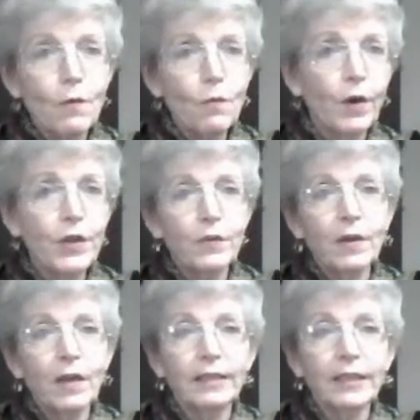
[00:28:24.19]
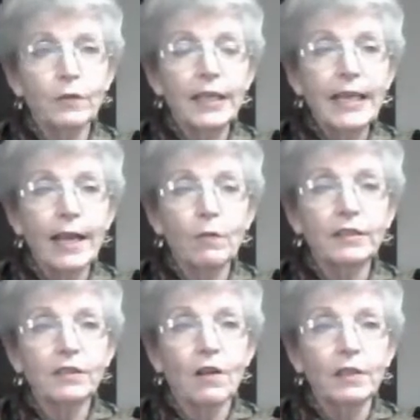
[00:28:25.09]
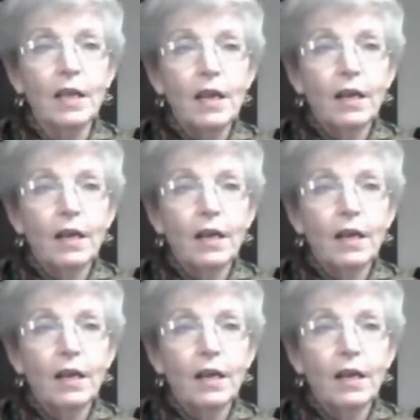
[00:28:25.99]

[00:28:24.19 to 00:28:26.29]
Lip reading: where you literally get what is called